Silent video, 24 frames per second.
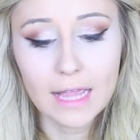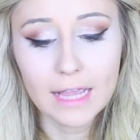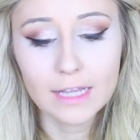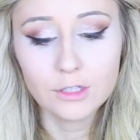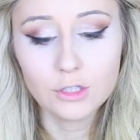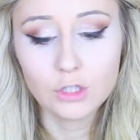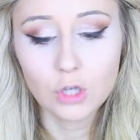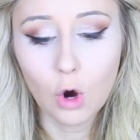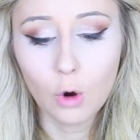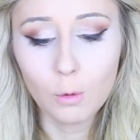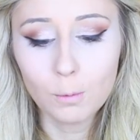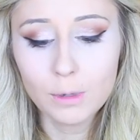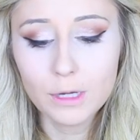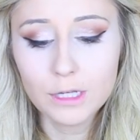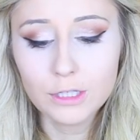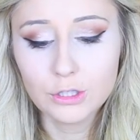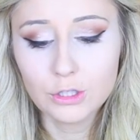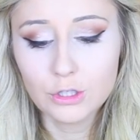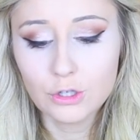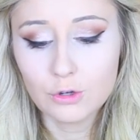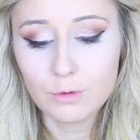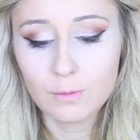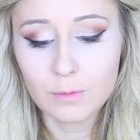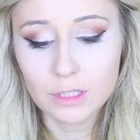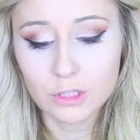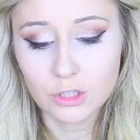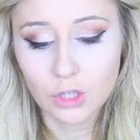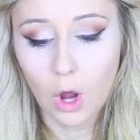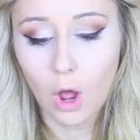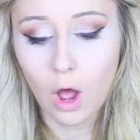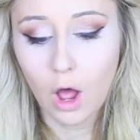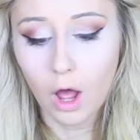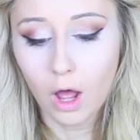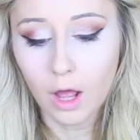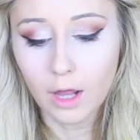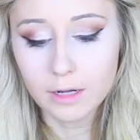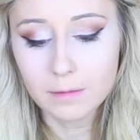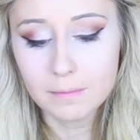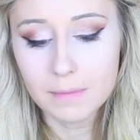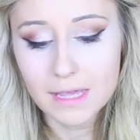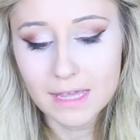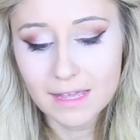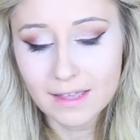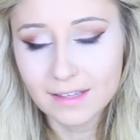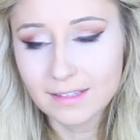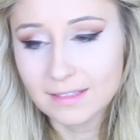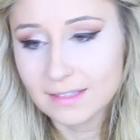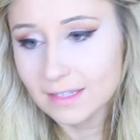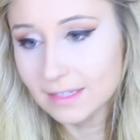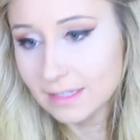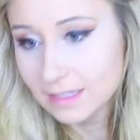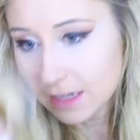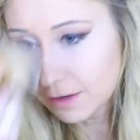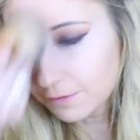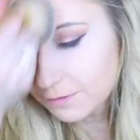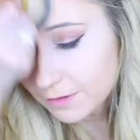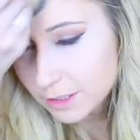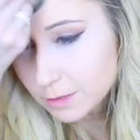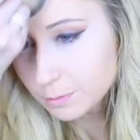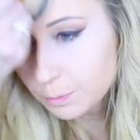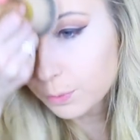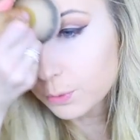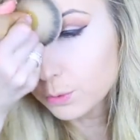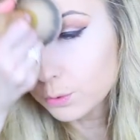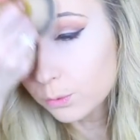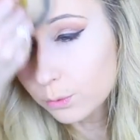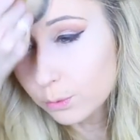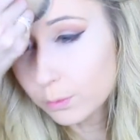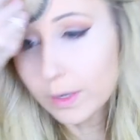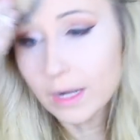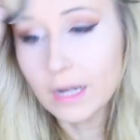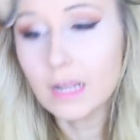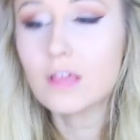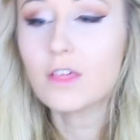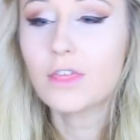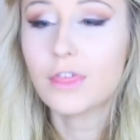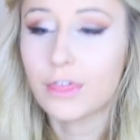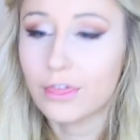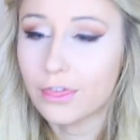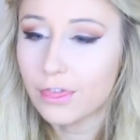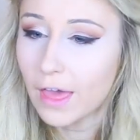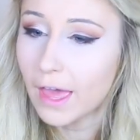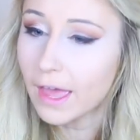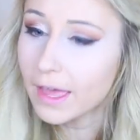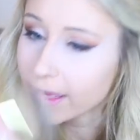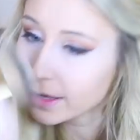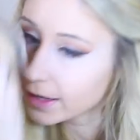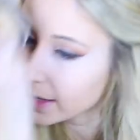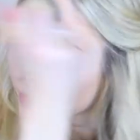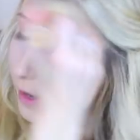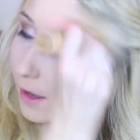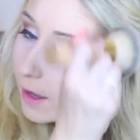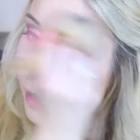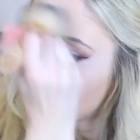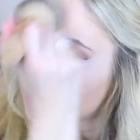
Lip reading: I don't put too much on because this stuff is pretty thick.